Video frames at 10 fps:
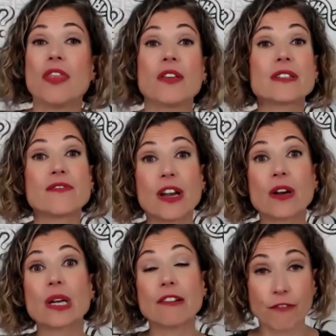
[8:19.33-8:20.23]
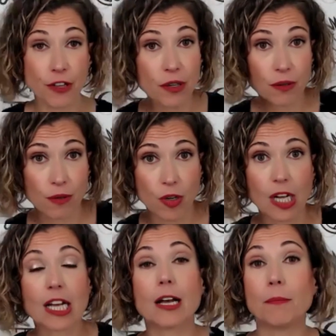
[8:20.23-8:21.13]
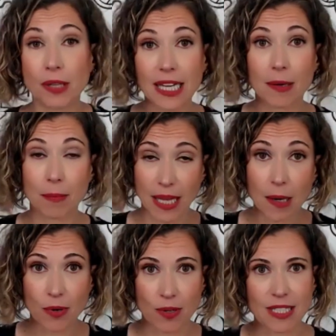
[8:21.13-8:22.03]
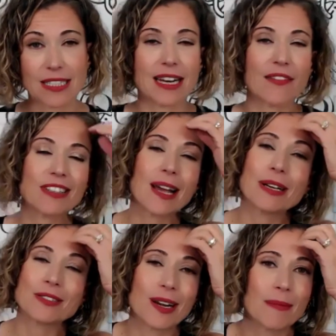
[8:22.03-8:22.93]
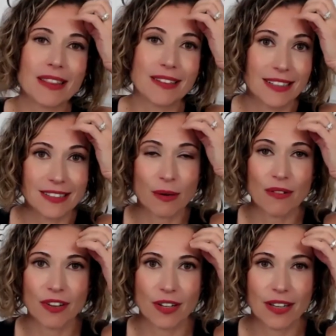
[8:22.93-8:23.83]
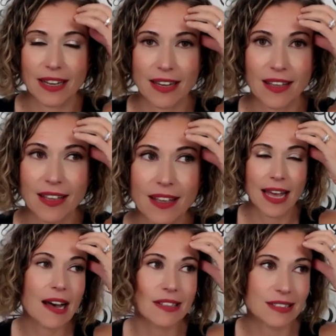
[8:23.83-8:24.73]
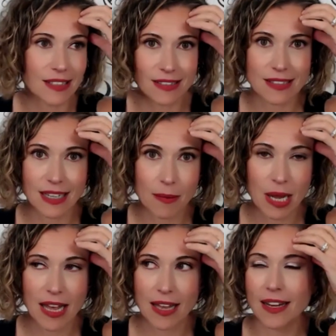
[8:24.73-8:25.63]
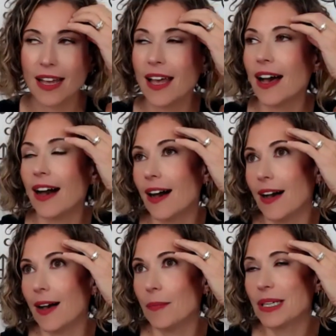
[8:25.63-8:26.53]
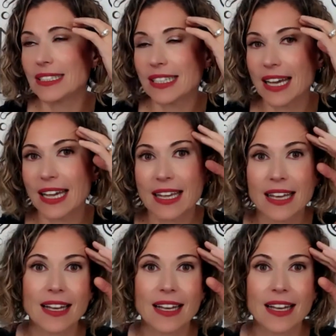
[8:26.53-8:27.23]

There's very few complete plant proteins, and every time I try to make the list, I reveal like how this doesn't stick in my head. Uh, but it's like